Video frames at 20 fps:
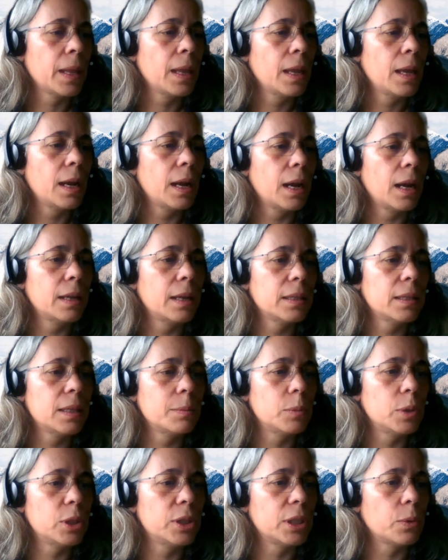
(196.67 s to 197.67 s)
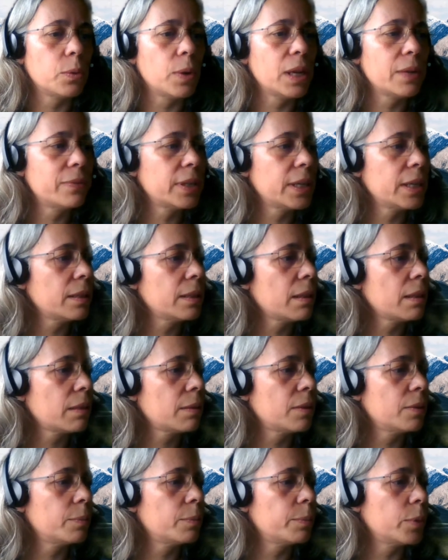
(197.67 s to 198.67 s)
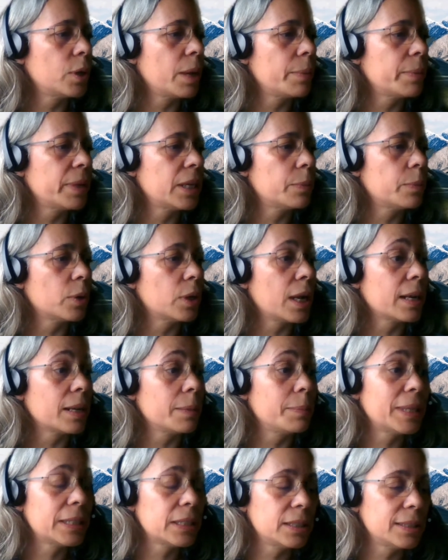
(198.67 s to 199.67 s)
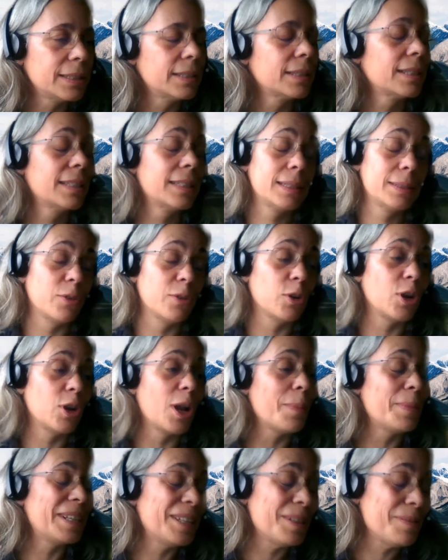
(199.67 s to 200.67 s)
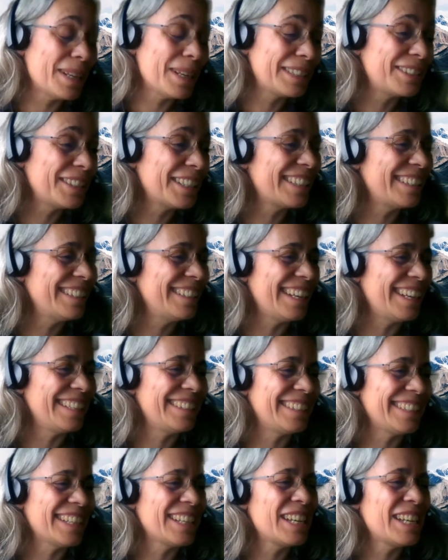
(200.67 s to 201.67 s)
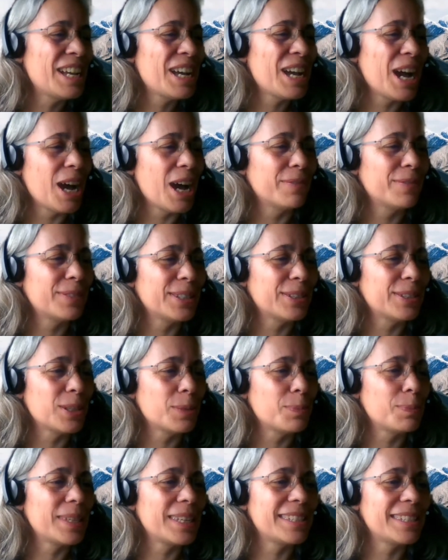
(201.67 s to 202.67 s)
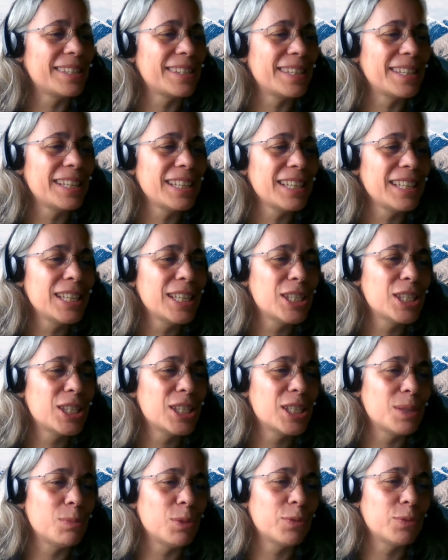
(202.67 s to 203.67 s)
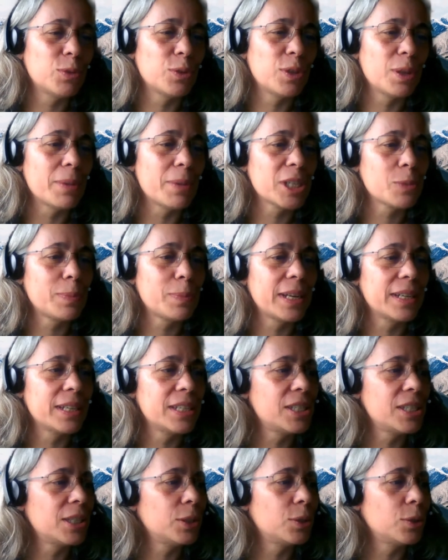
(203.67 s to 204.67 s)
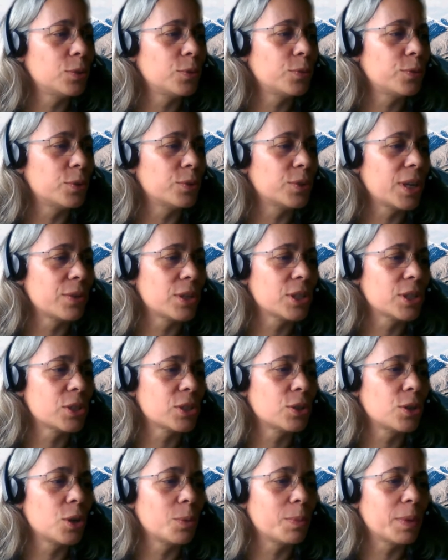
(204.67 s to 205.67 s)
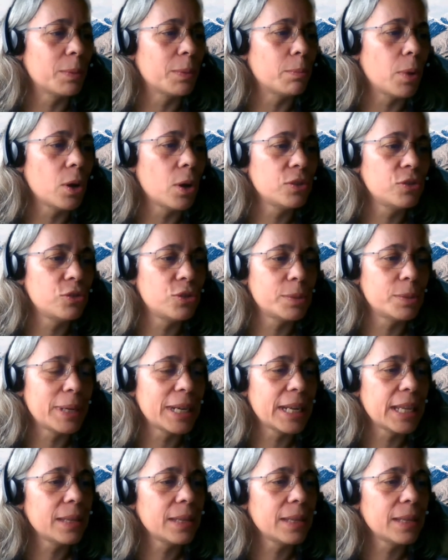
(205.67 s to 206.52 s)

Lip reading: and the multi-wavelength polarimetric data. After the PhD, she moved to the Max Planck Institute for Radio Astronomy in Bonn, Germany,